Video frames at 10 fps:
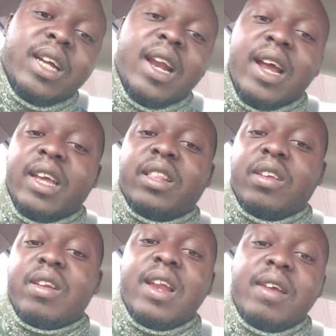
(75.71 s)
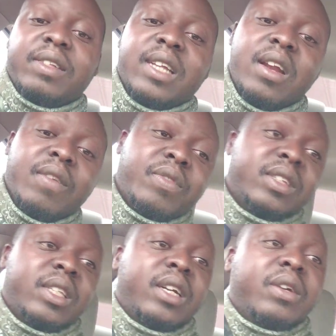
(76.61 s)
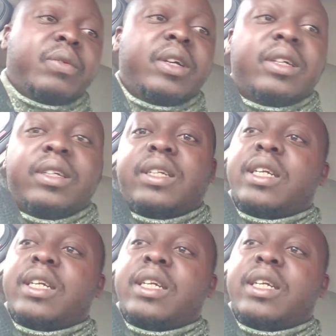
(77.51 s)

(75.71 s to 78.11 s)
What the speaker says: I like it on the left side of the steering wheel.